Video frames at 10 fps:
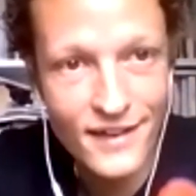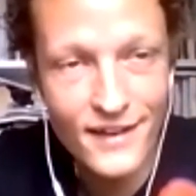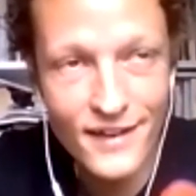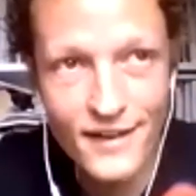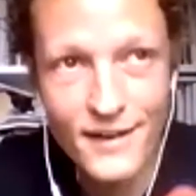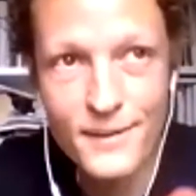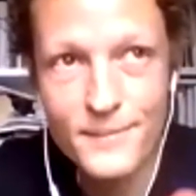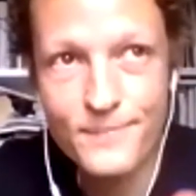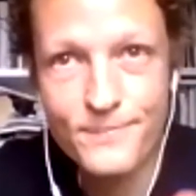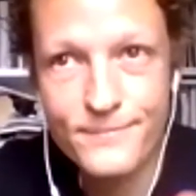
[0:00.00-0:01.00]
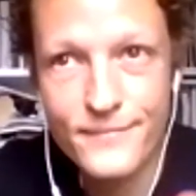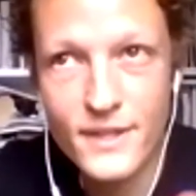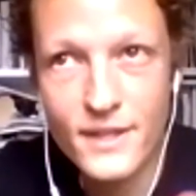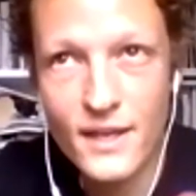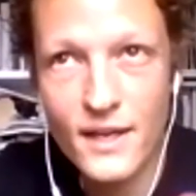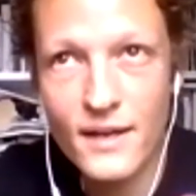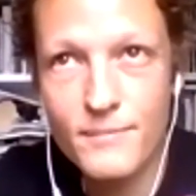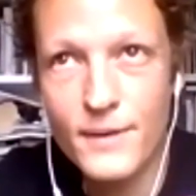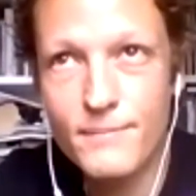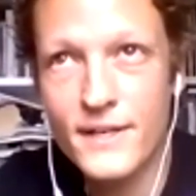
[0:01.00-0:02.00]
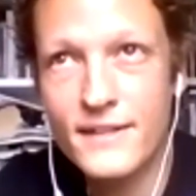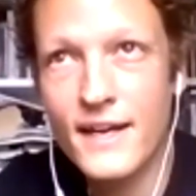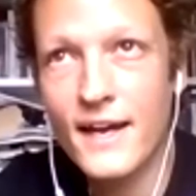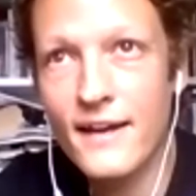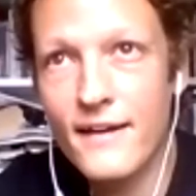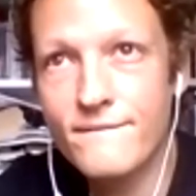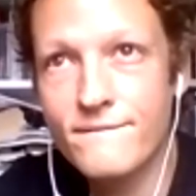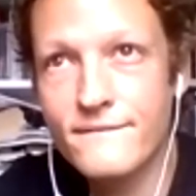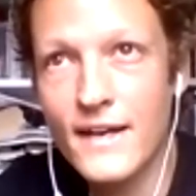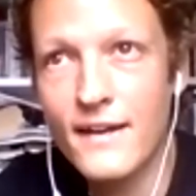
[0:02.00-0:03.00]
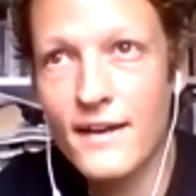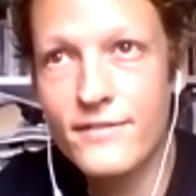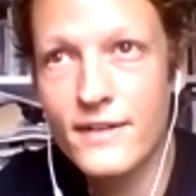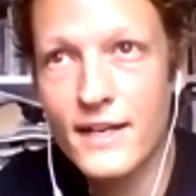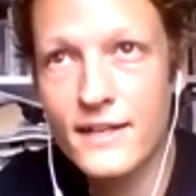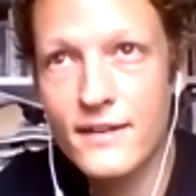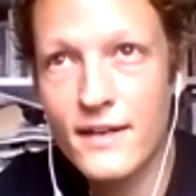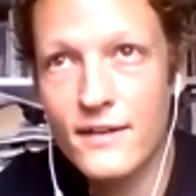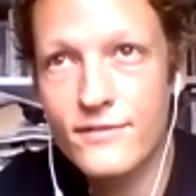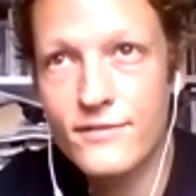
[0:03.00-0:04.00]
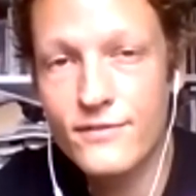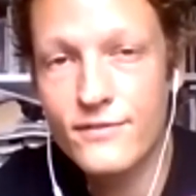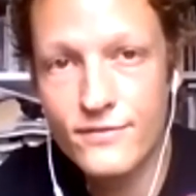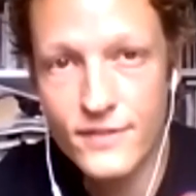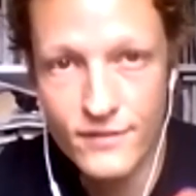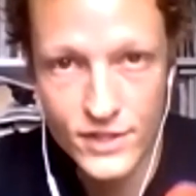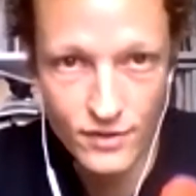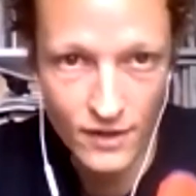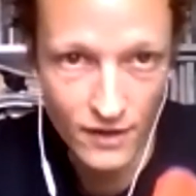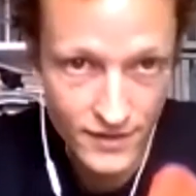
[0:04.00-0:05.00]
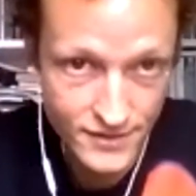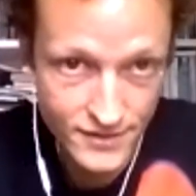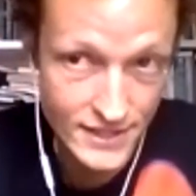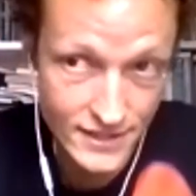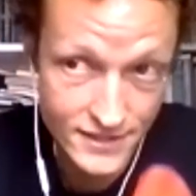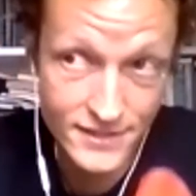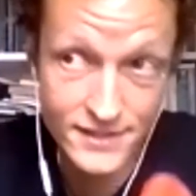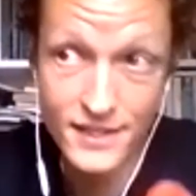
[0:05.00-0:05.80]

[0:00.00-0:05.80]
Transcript: But yeah, I feel like for the visual art is